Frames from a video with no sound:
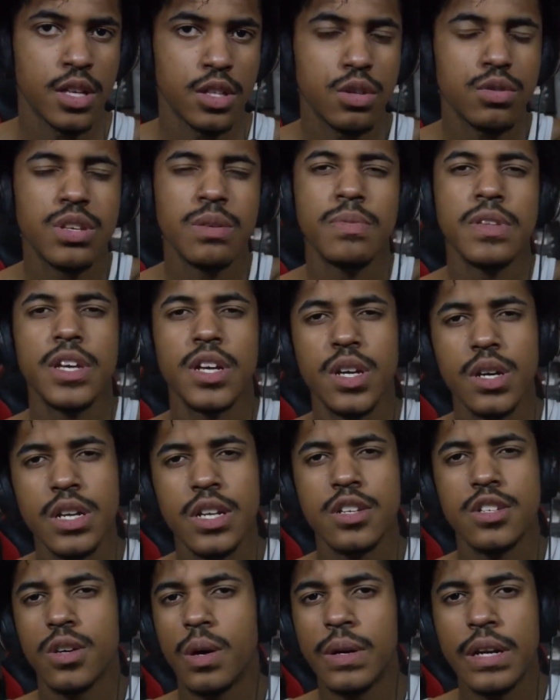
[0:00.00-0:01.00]
Do something
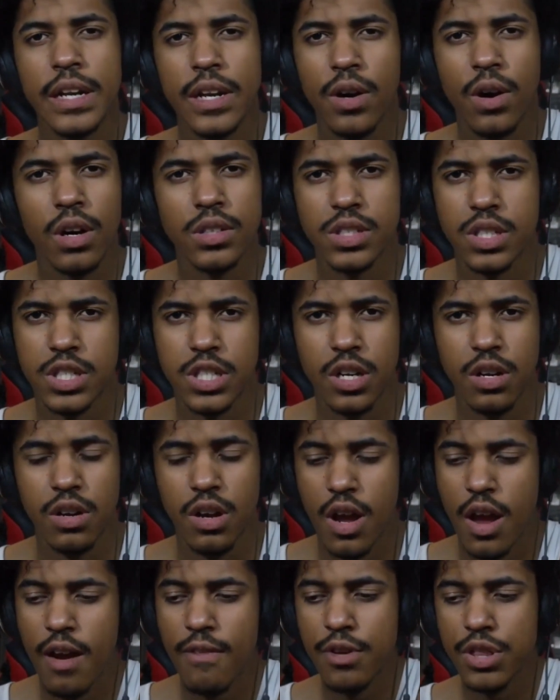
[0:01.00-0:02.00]
good and donate it all to
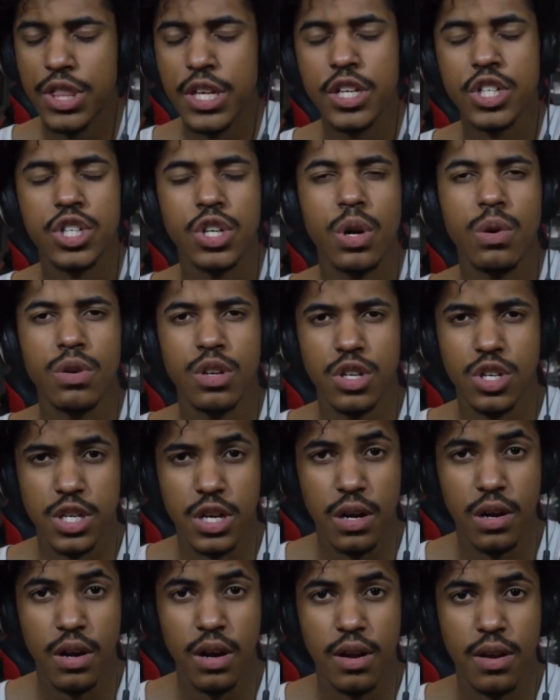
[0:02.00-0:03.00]
charity. Everything should go to
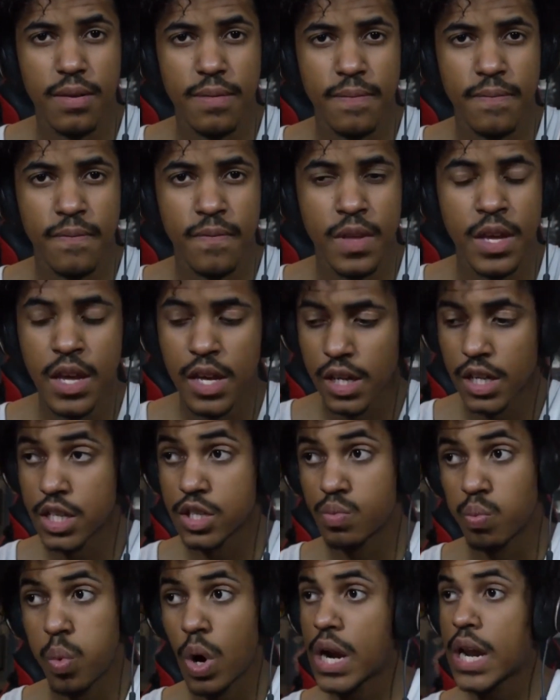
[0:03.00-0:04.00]
charity.
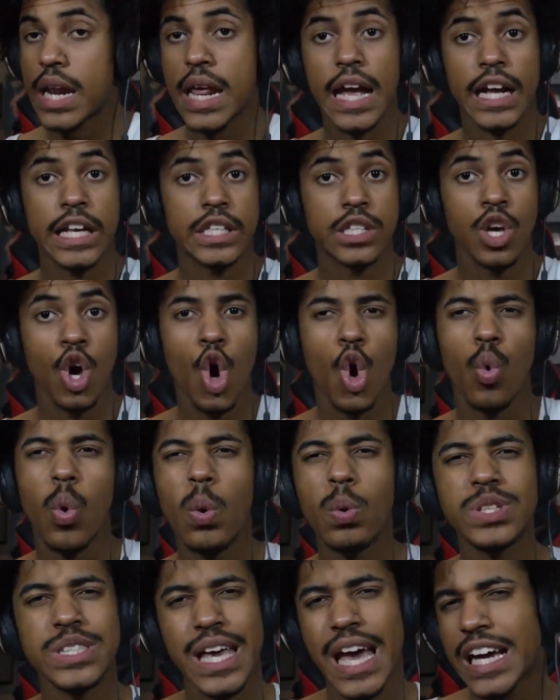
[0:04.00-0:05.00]
Cause what
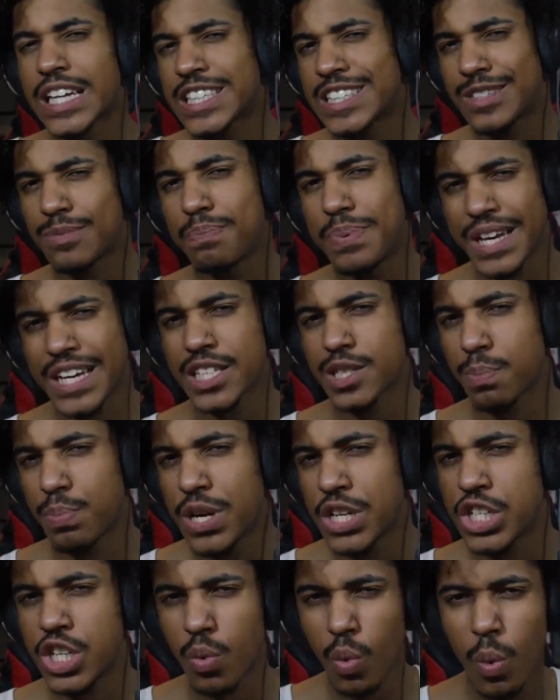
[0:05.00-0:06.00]
was X's biggest
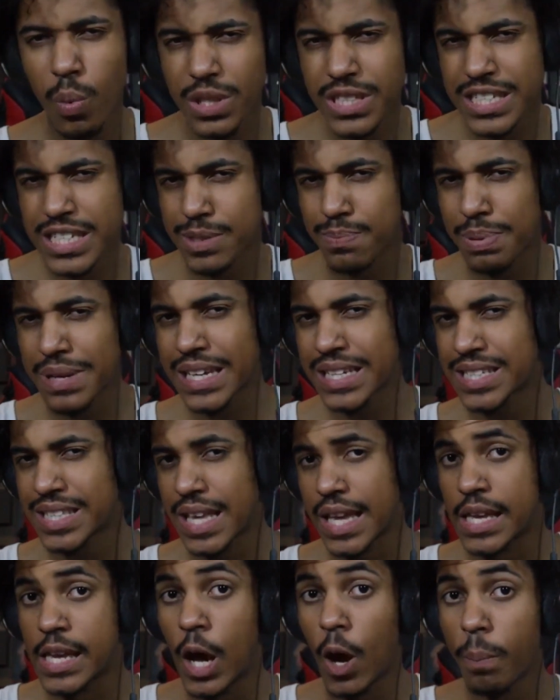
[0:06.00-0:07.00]
preaching? What was his biggest
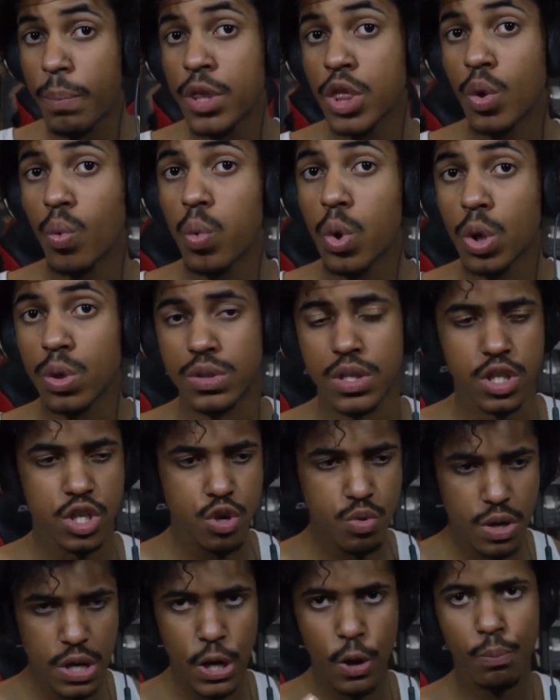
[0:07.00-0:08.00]
thing? Helping the world, and
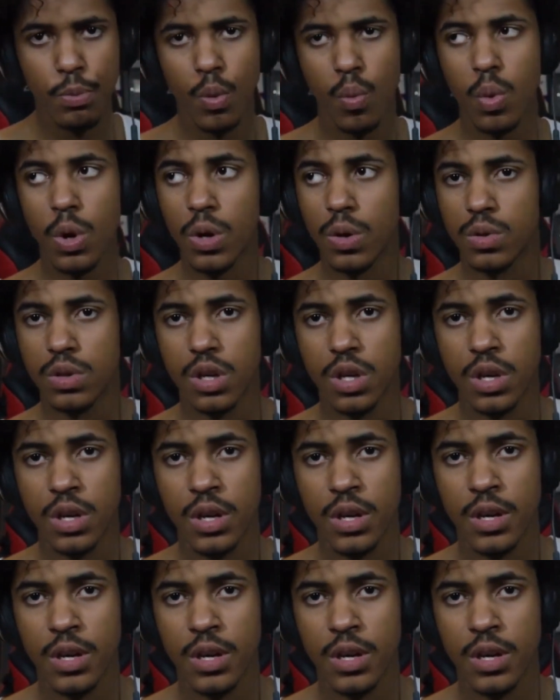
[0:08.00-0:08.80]
you could help the world.